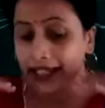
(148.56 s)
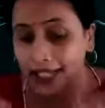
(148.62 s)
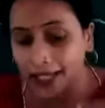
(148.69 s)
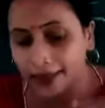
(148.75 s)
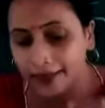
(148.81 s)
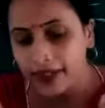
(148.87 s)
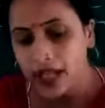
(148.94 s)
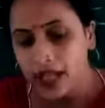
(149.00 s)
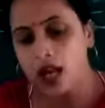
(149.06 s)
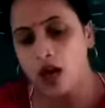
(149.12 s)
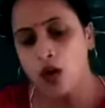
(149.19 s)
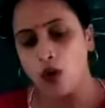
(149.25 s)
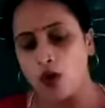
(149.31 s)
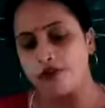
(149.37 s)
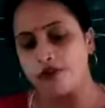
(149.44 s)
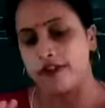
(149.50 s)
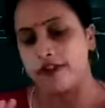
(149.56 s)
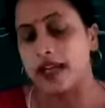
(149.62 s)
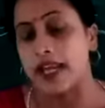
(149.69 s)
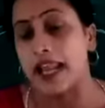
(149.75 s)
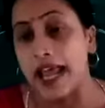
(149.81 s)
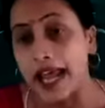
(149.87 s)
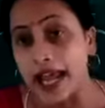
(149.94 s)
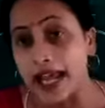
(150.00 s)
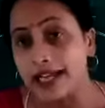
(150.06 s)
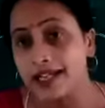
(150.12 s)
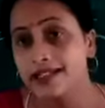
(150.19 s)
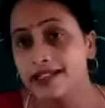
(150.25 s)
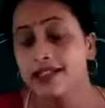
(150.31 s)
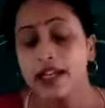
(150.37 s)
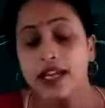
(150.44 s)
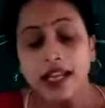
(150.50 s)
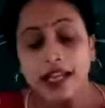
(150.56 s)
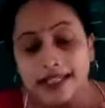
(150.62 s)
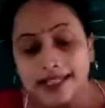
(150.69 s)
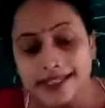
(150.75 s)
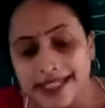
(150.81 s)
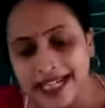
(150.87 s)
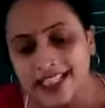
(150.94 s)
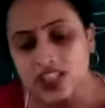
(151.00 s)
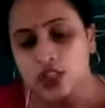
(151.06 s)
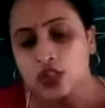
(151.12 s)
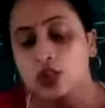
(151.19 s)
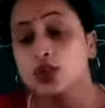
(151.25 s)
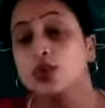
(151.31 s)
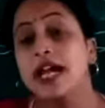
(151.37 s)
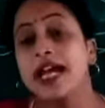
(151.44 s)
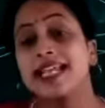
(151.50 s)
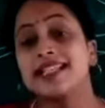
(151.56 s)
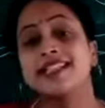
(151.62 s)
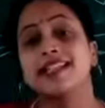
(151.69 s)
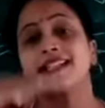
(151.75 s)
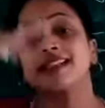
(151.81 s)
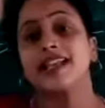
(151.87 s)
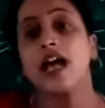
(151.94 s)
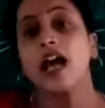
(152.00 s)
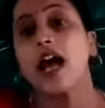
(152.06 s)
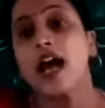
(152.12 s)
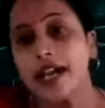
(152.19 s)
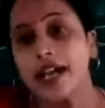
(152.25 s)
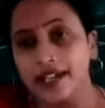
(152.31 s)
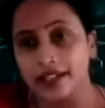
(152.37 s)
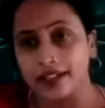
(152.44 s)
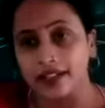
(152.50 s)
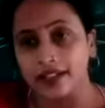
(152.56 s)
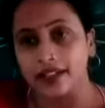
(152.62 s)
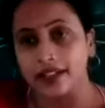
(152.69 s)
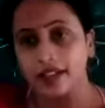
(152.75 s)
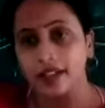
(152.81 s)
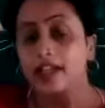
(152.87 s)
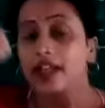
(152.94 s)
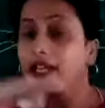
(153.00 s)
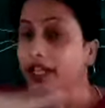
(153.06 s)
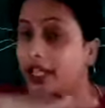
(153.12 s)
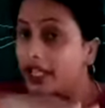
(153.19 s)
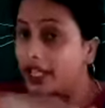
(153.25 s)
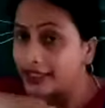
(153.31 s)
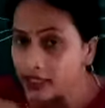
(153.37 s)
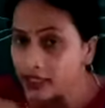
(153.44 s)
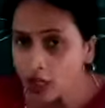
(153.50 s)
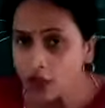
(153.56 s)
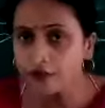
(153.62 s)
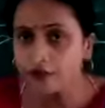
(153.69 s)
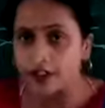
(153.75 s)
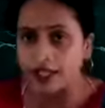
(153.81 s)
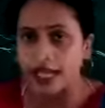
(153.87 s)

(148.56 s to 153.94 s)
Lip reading: area of a land that rises high. Area of a